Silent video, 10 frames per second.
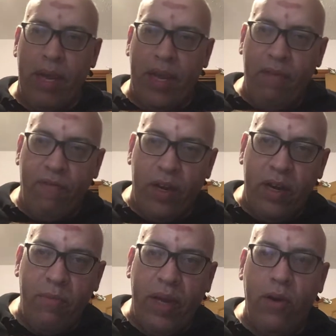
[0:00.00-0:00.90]
making
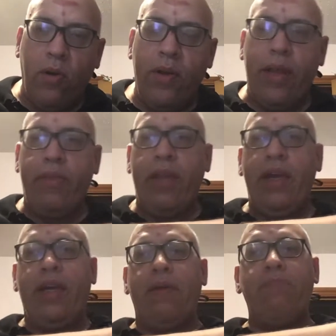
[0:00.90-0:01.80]
fun of me, or they
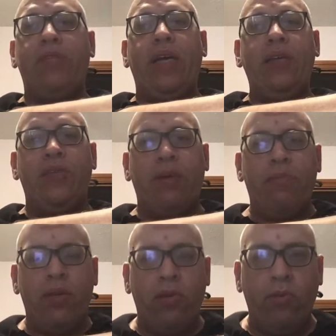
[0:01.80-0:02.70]
think I'm saying
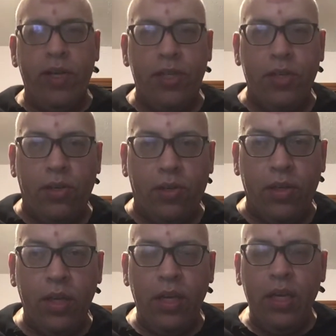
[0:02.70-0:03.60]
something
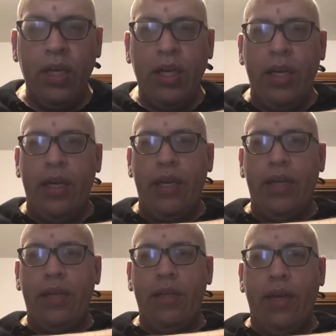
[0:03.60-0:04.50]
original
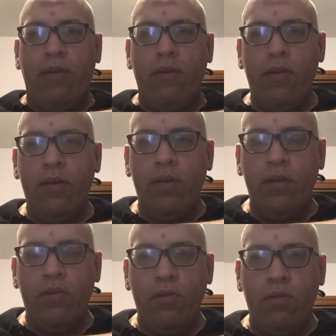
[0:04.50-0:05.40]
and they're
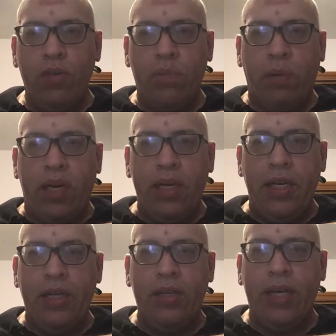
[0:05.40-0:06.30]

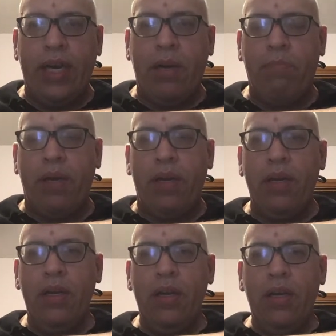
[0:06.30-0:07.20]
responding to that.
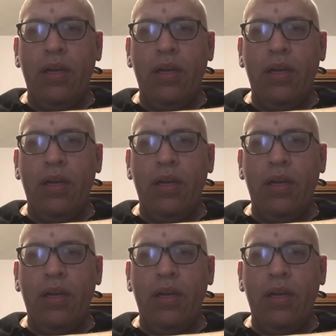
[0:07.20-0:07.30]
But